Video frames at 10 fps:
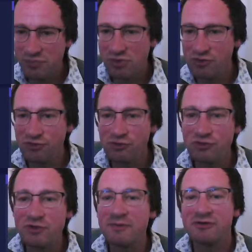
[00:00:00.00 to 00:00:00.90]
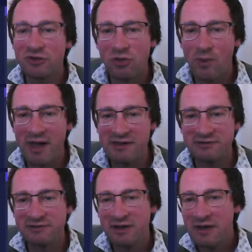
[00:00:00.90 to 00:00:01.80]
the source attributes are
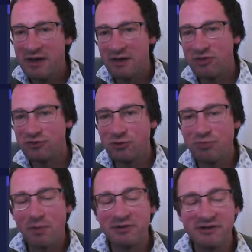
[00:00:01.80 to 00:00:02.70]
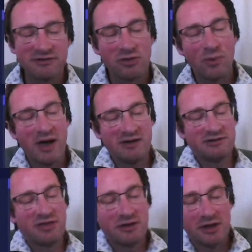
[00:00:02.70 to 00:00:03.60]
the source properties are the
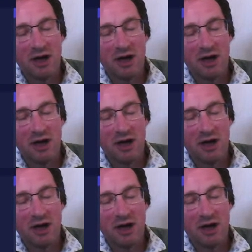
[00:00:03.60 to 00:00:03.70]
ways that